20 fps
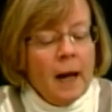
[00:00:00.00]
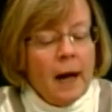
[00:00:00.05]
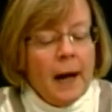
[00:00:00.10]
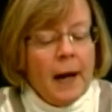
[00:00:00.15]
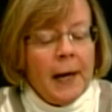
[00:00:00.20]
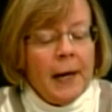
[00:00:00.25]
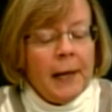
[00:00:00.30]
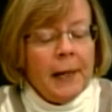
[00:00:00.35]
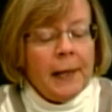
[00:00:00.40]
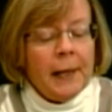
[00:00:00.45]

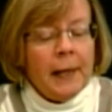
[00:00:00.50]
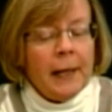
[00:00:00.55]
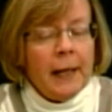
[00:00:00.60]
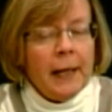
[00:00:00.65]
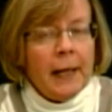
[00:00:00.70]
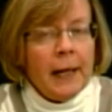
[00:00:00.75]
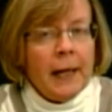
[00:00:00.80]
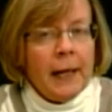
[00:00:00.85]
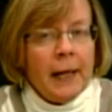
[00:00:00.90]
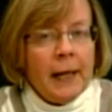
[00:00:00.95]
uh,
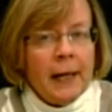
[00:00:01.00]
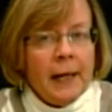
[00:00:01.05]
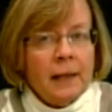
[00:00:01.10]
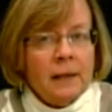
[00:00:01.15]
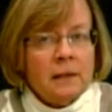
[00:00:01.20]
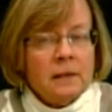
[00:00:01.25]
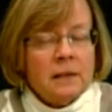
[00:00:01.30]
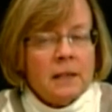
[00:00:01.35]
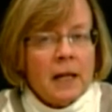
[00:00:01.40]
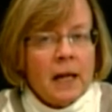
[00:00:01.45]

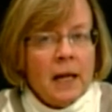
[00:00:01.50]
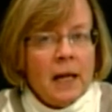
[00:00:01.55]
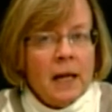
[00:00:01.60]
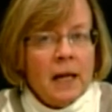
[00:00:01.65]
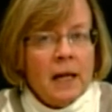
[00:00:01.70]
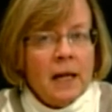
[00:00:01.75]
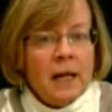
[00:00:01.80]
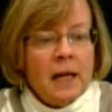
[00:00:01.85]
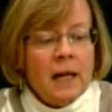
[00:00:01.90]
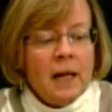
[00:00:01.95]
and
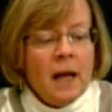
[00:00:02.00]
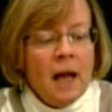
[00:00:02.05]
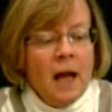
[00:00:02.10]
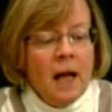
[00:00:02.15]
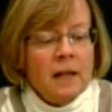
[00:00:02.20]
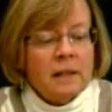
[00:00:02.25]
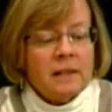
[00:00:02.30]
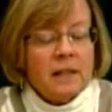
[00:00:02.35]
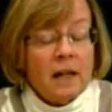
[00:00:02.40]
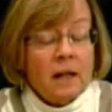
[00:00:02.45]
he
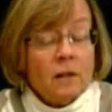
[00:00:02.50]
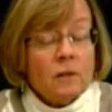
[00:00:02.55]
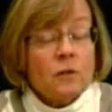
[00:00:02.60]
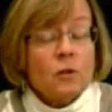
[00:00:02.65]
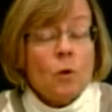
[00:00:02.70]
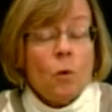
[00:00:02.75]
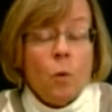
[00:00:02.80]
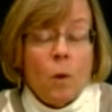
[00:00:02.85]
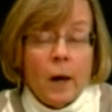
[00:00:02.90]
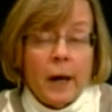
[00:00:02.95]
tells
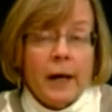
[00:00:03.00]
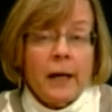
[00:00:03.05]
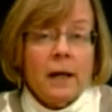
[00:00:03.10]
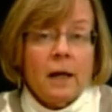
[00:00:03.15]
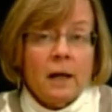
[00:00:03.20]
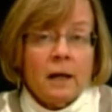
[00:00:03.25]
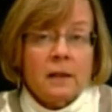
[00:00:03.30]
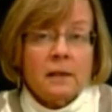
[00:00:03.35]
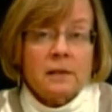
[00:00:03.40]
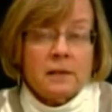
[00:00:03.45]
quite
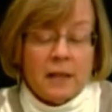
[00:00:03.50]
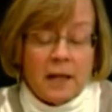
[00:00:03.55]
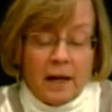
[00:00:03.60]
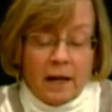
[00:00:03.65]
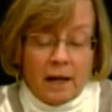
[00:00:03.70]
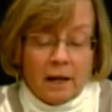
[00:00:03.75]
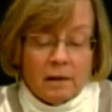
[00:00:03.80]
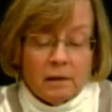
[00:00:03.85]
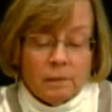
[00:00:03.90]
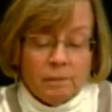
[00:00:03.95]
a
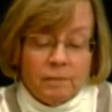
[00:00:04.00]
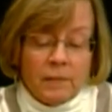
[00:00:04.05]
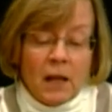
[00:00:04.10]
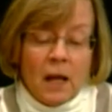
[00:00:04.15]
tale.